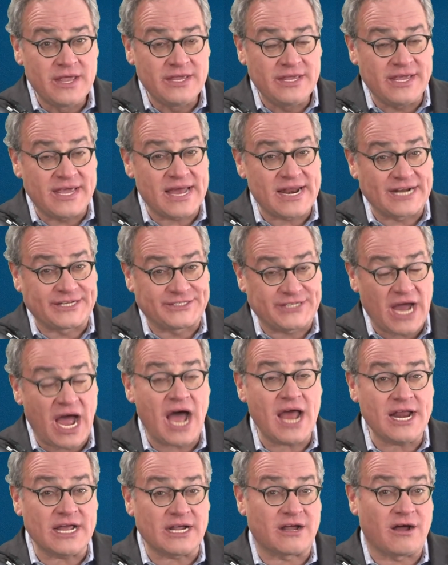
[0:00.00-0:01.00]
You get a
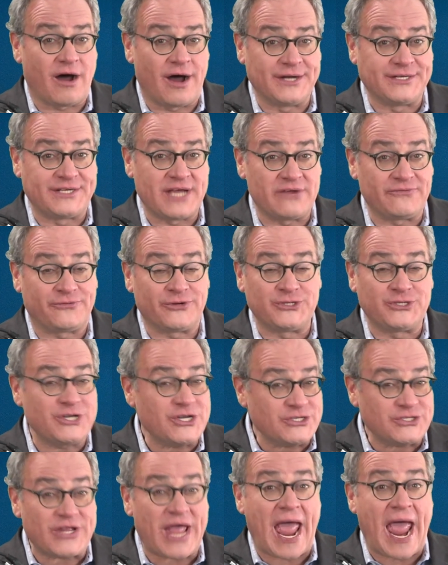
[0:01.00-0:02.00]
ton of content for
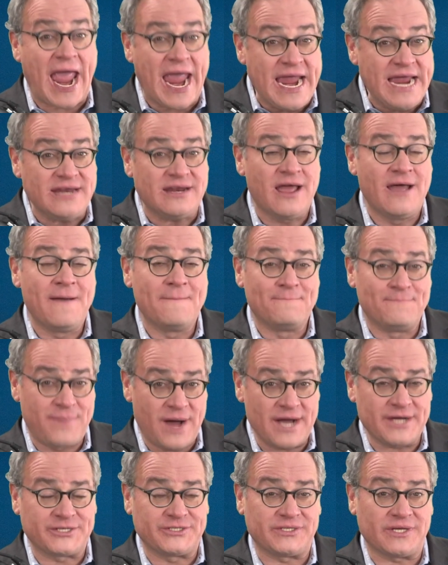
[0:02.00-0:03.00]
just $8
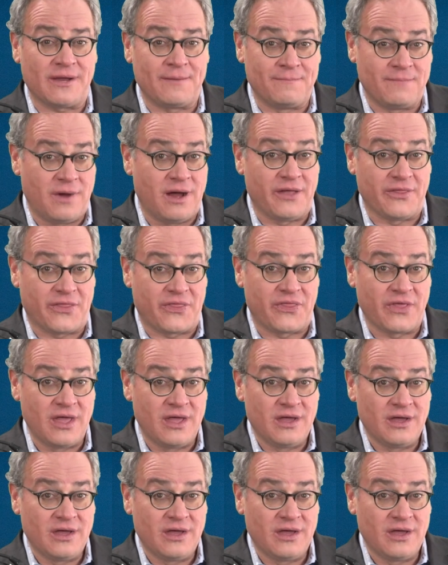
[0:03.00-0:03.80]
a month.